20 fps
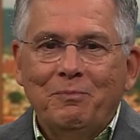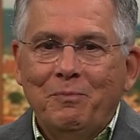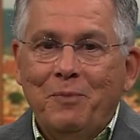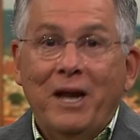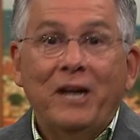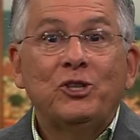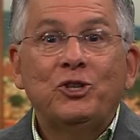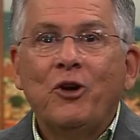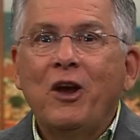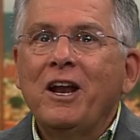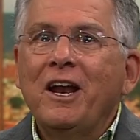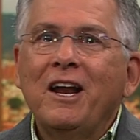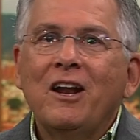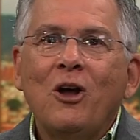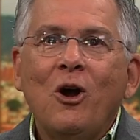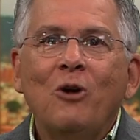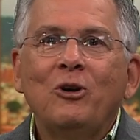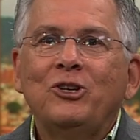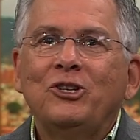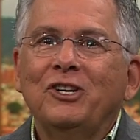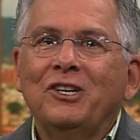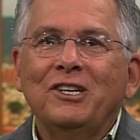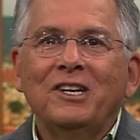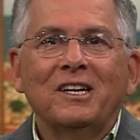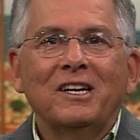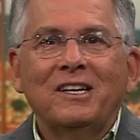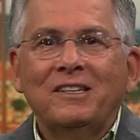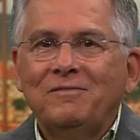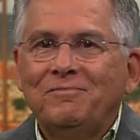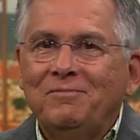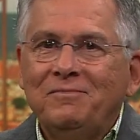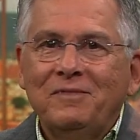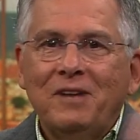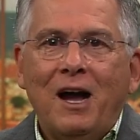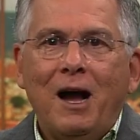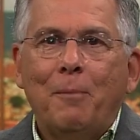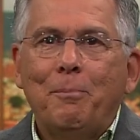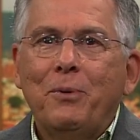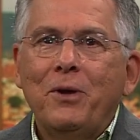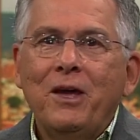Mediterranean Ocean
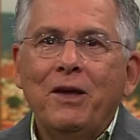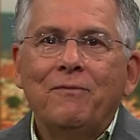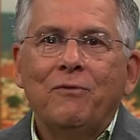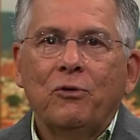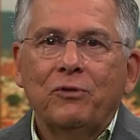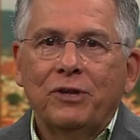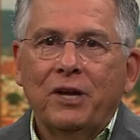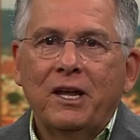upheaval